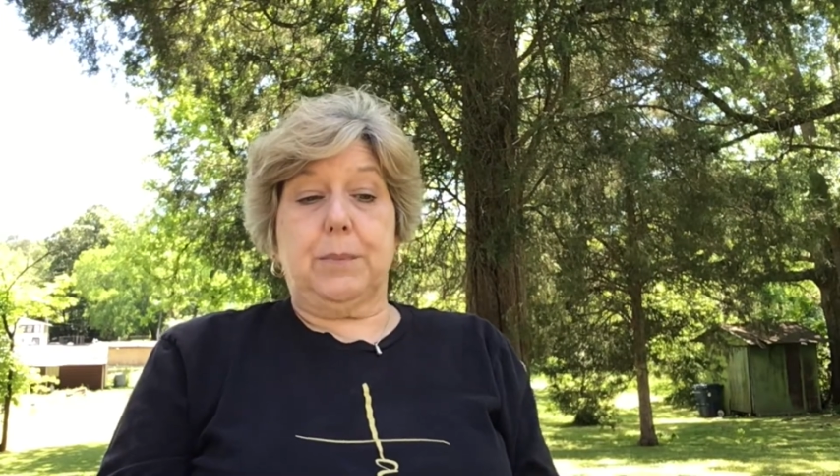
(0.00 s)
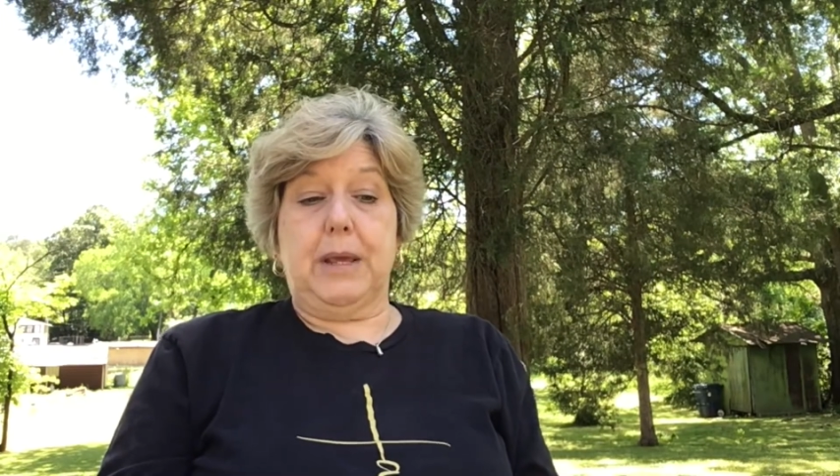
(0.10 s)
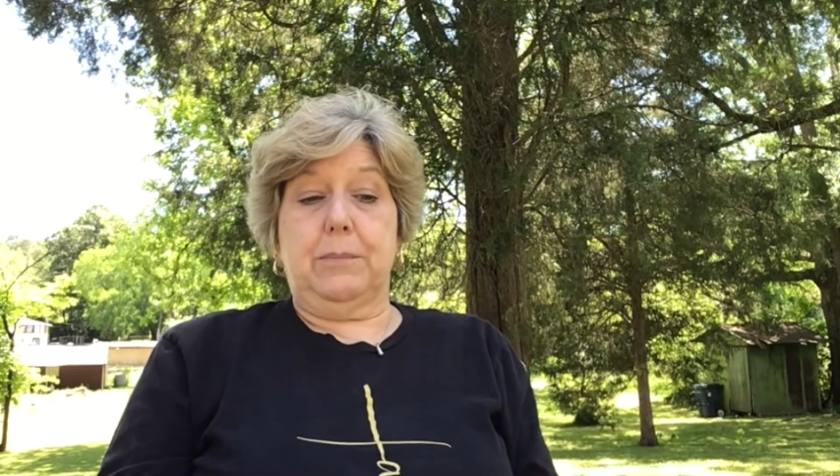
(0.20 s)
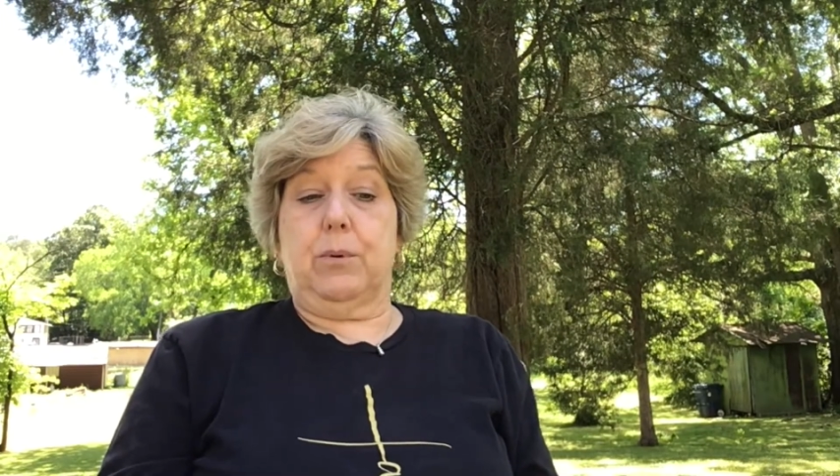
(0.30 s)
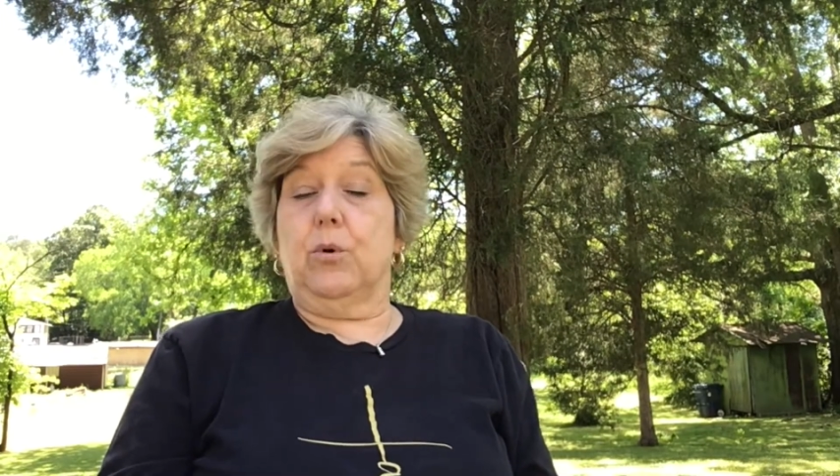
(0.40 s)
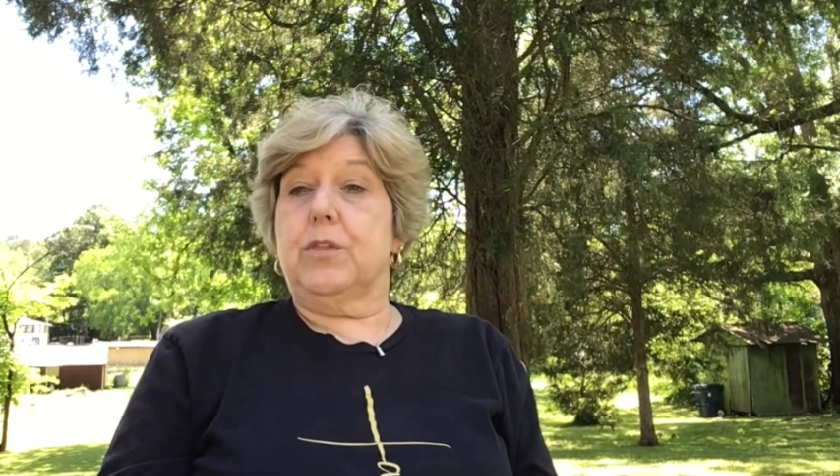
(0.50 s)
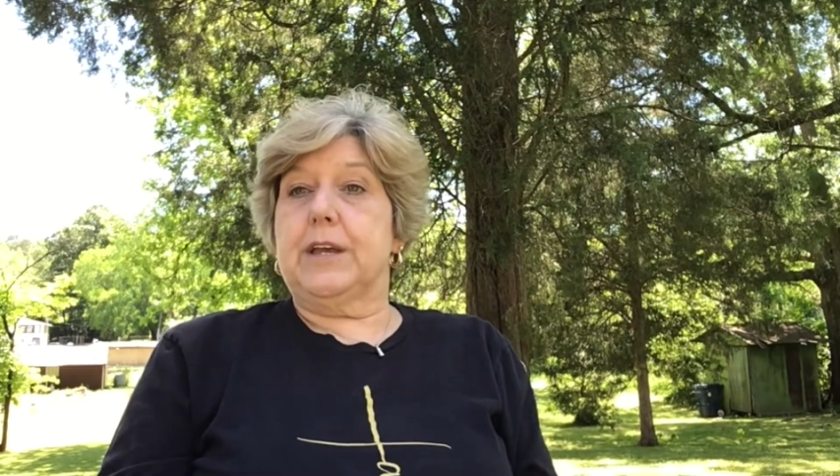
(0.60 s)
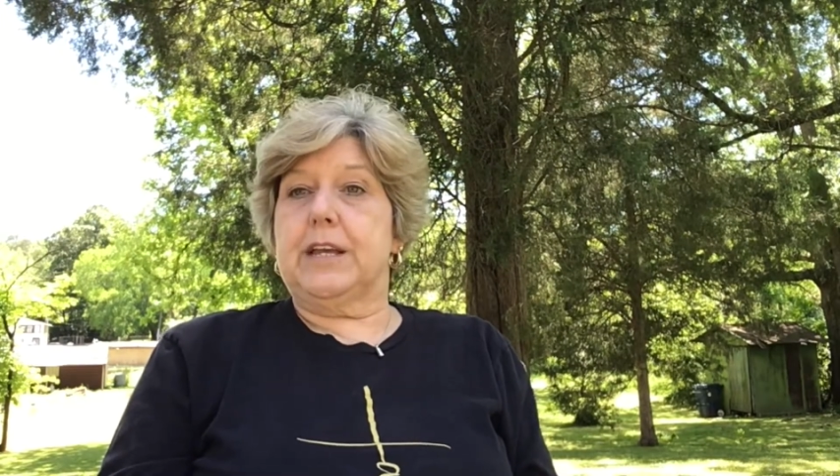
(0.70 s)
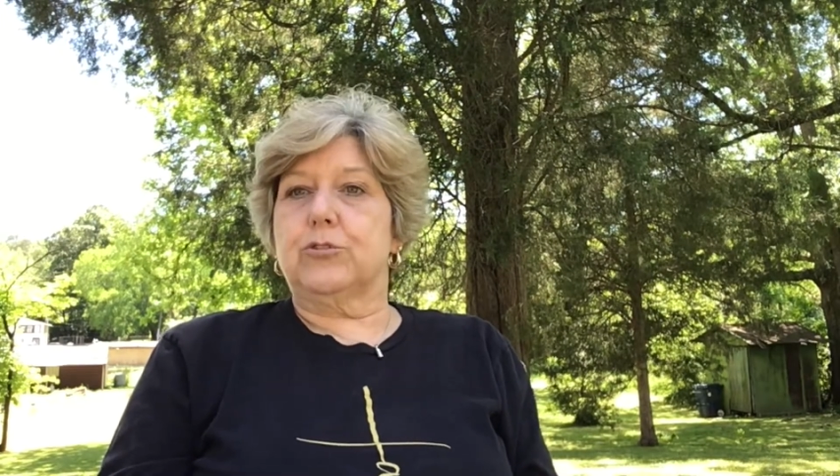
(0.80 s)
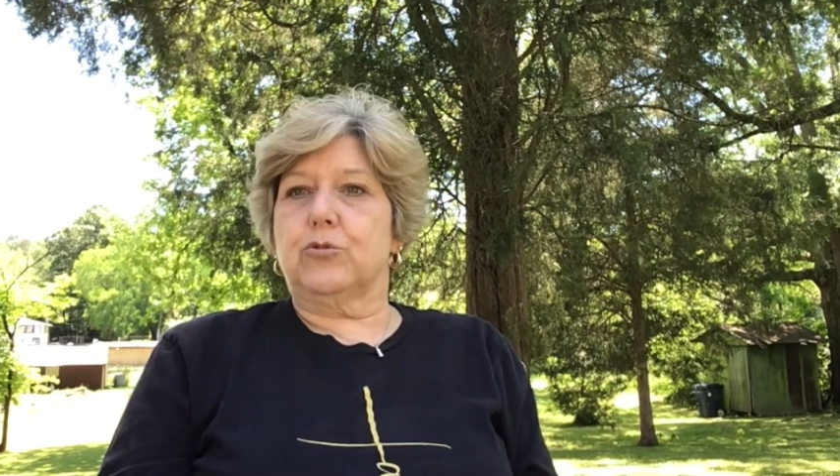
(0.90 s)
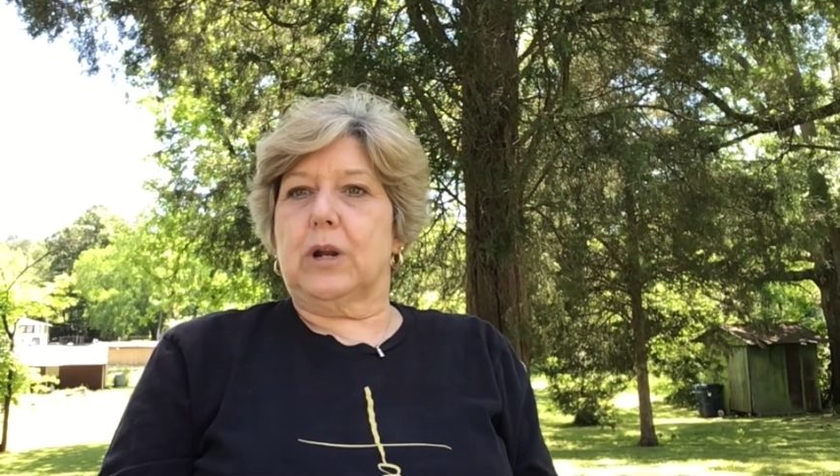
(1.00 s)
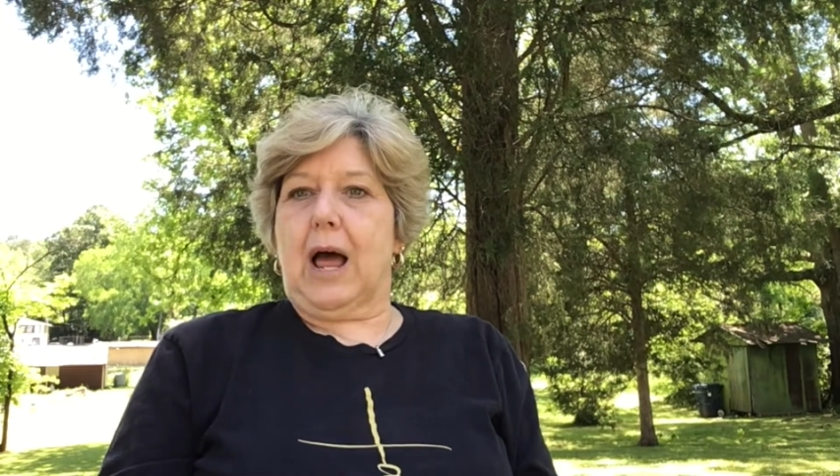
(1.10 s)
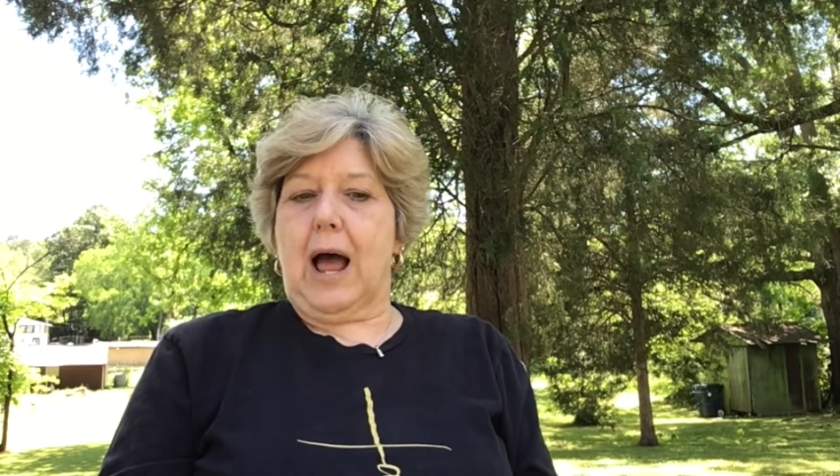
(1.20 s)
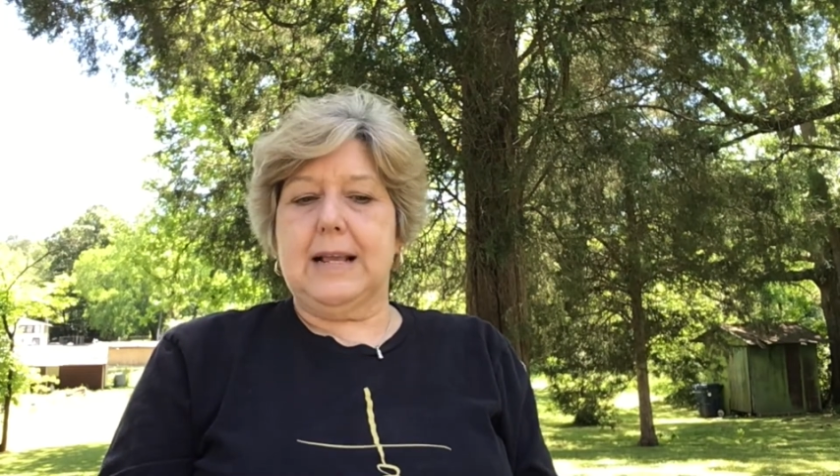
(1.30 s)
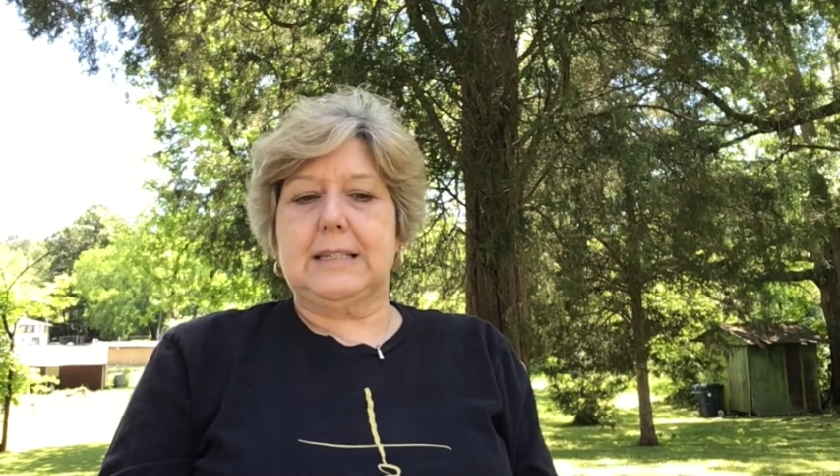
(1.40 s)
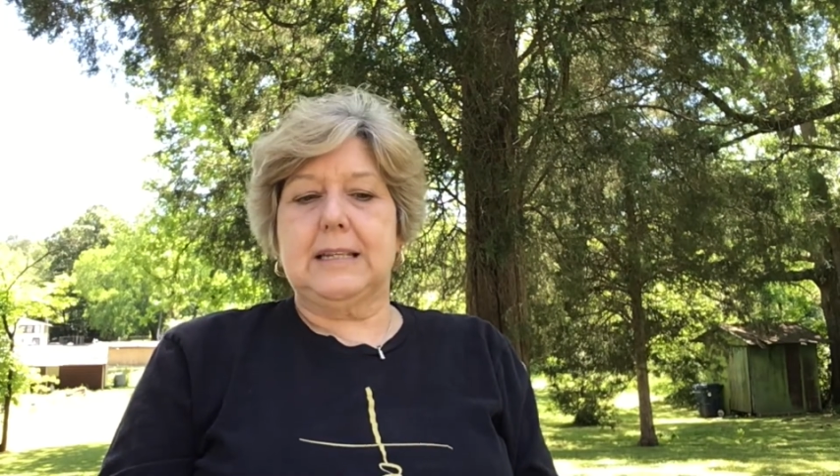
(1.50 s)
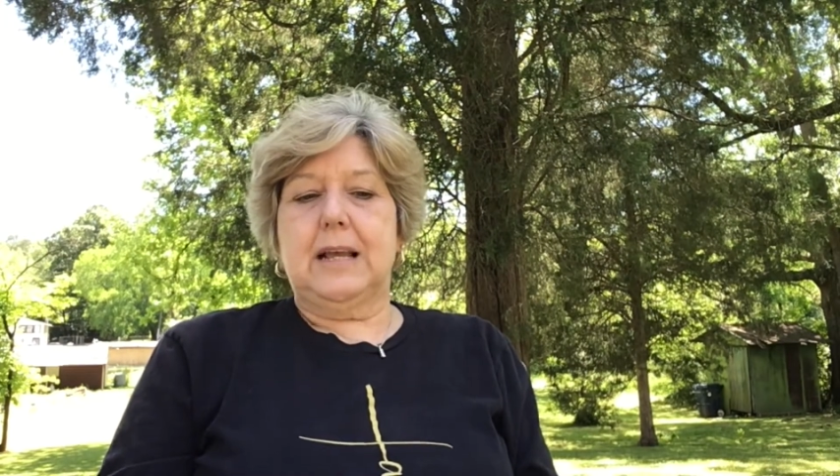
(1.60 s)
people, the Israelites,